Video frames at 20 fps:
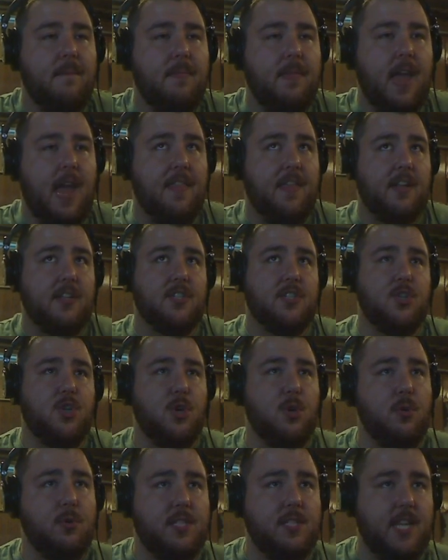And then
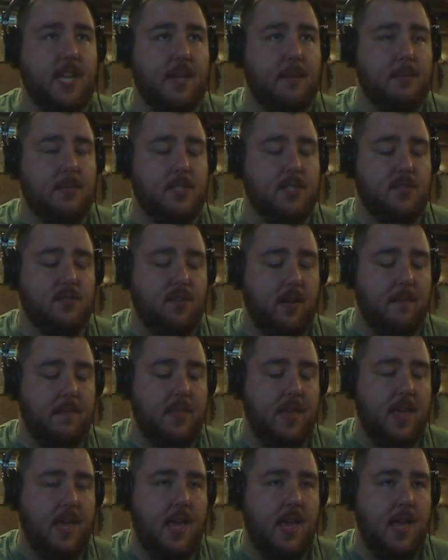2 teams from
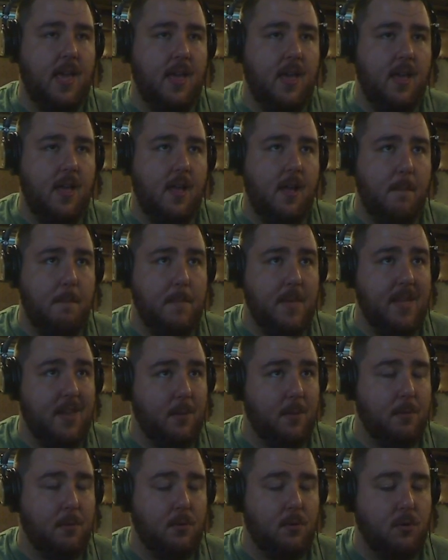the middle
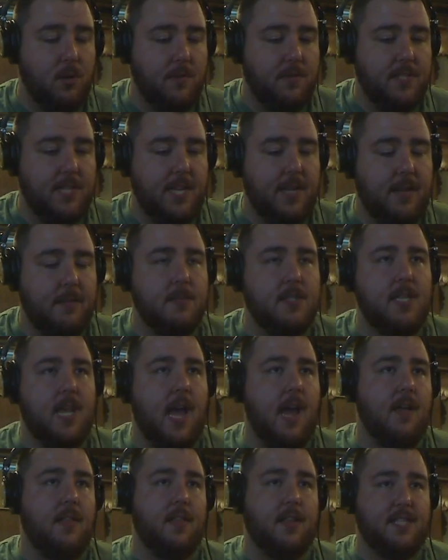pool of teams,
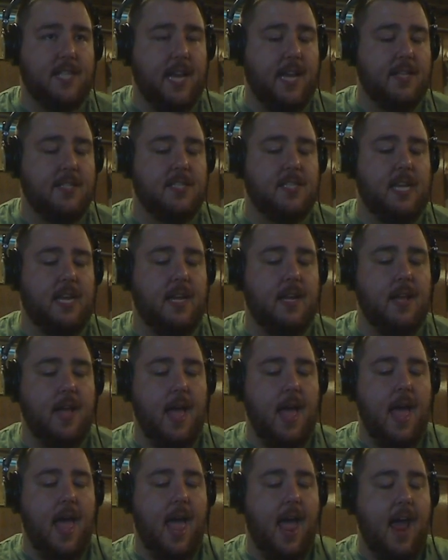the second seed,
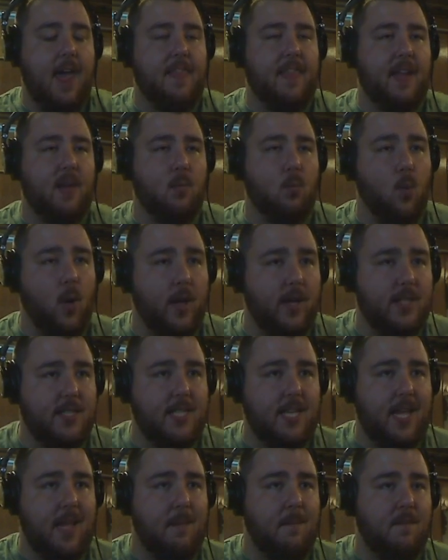and then 1
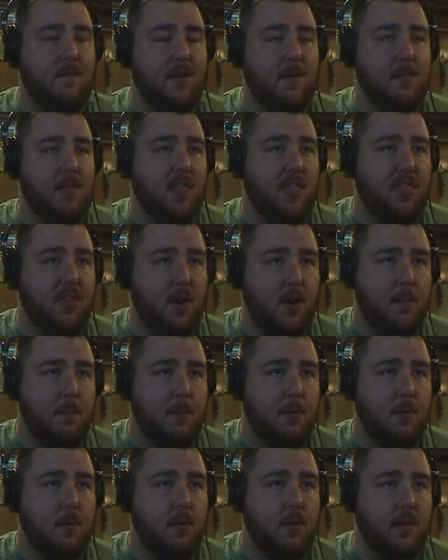team from the third
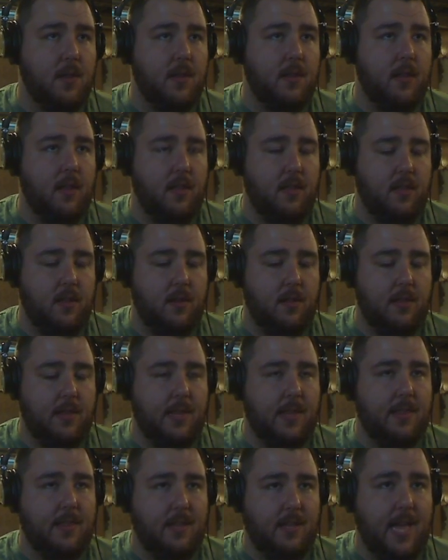pool,
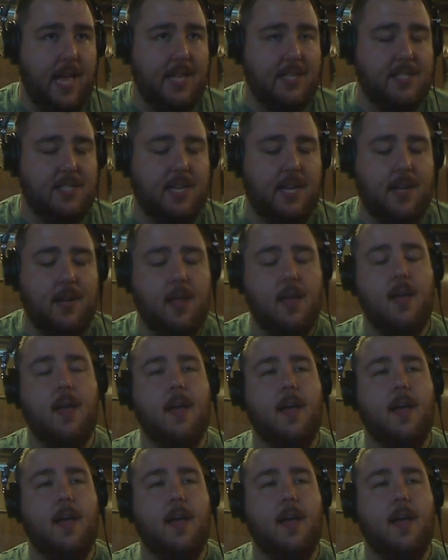the last seed.